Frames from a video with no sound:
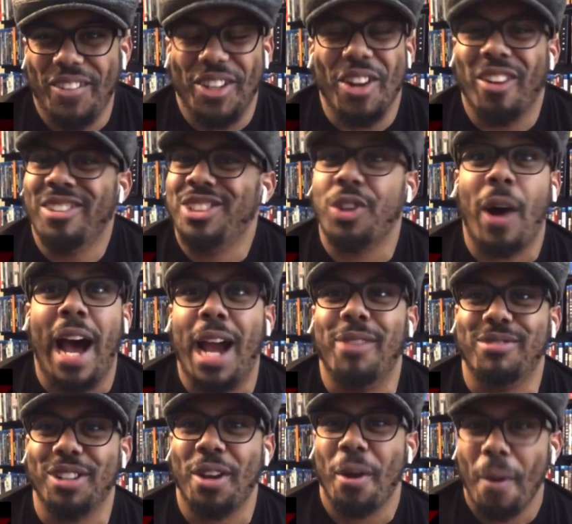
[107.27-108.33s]
You're so
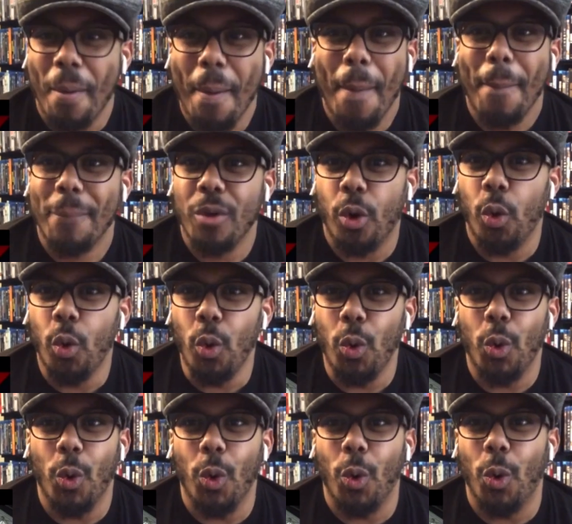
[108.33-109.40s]
hyped.
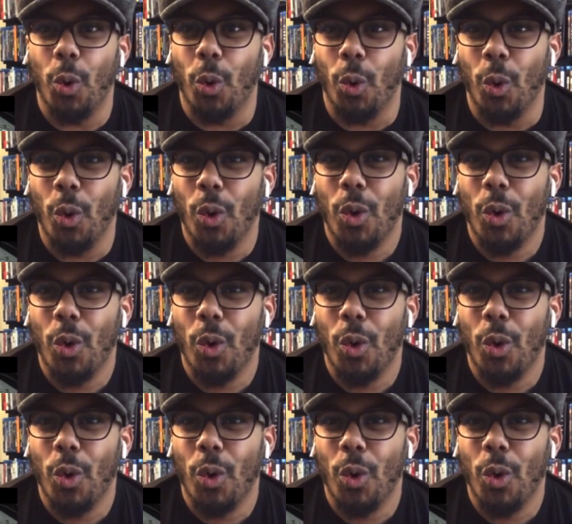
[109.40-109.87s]
Ooh.